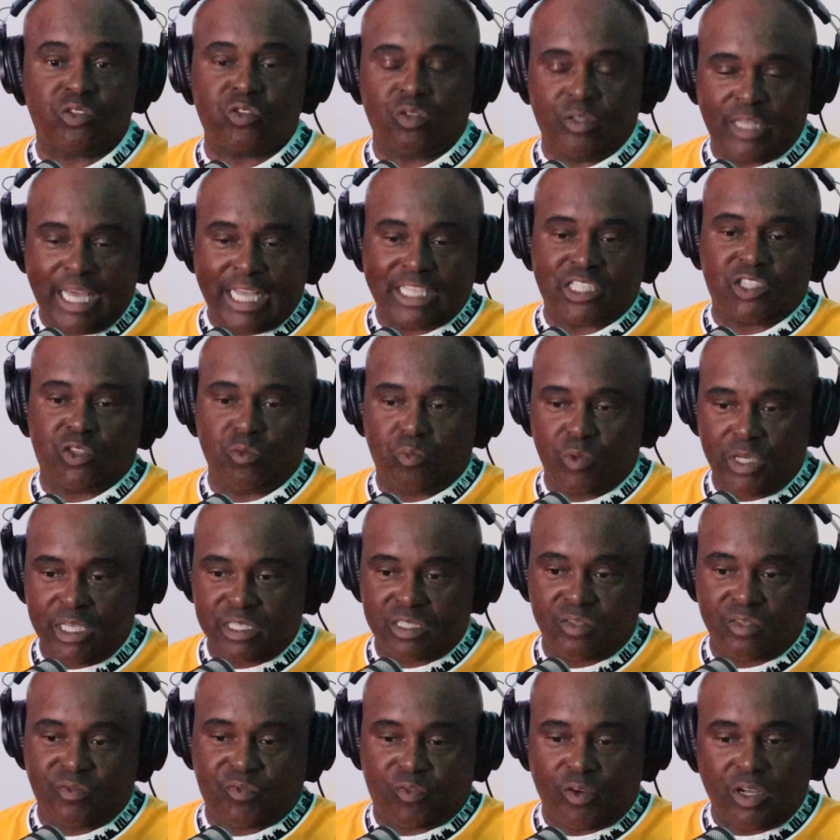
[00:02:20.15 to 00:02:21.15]
So that's the
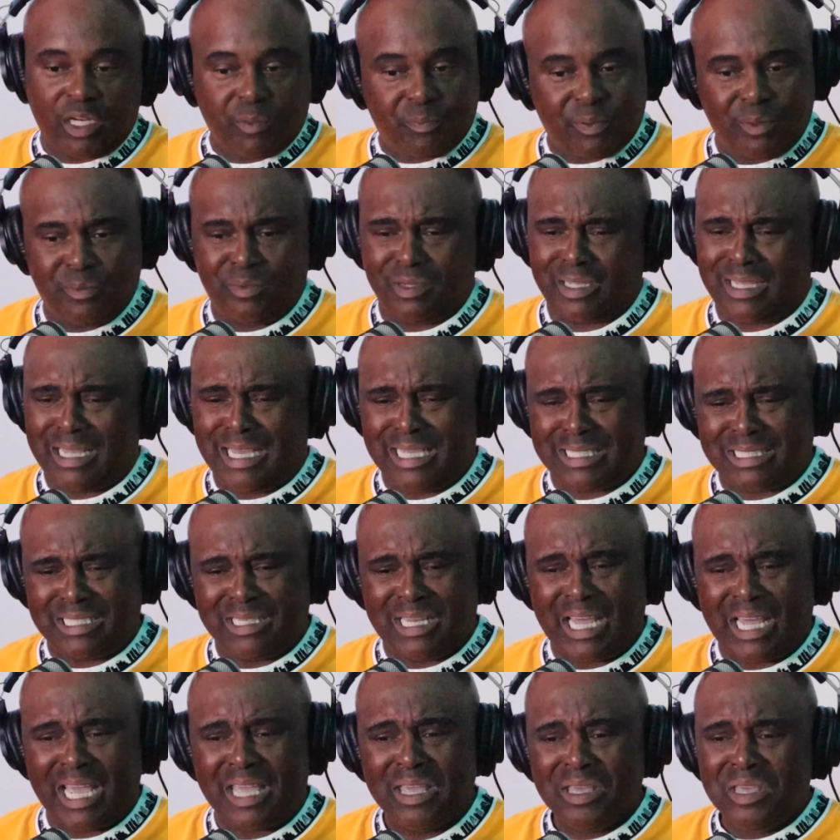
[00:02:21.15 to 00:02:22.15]
reason for all the people
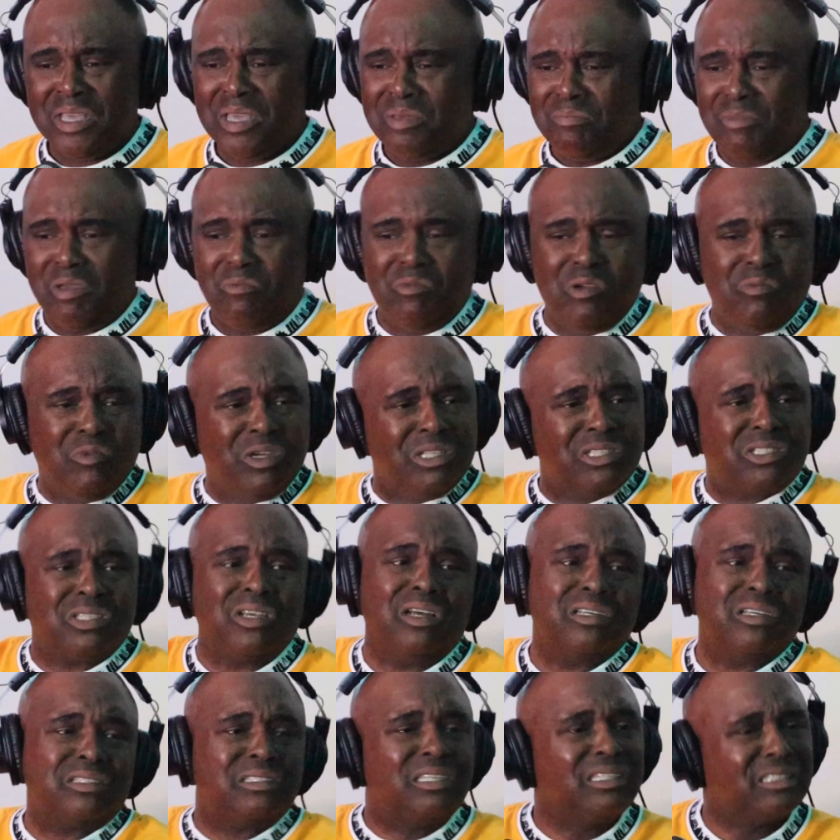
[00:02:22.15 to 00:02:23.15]
constantly like, man, we went and
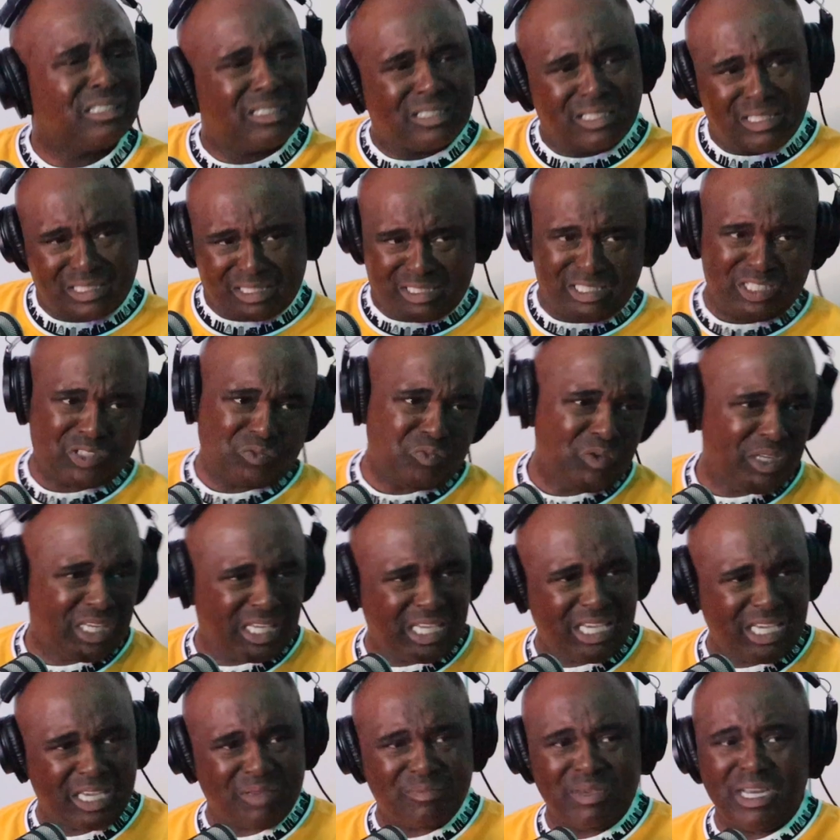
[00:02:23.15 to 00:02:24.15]
saw such such this
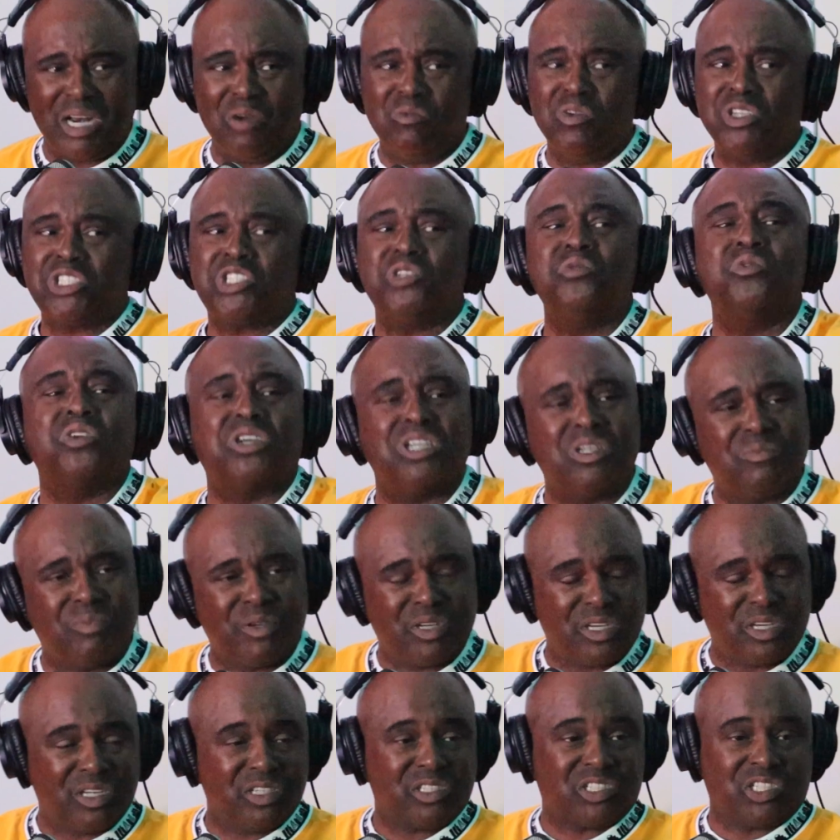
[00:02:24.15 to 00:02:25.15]
weekend. Man, I wish you could have
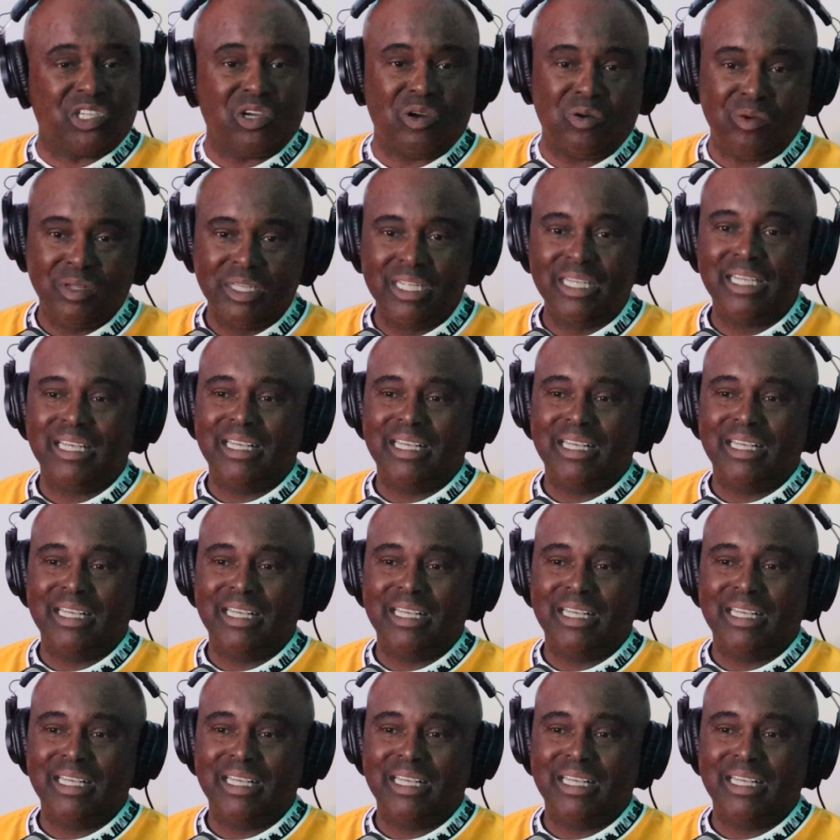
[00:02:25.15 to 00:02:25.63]
been on show.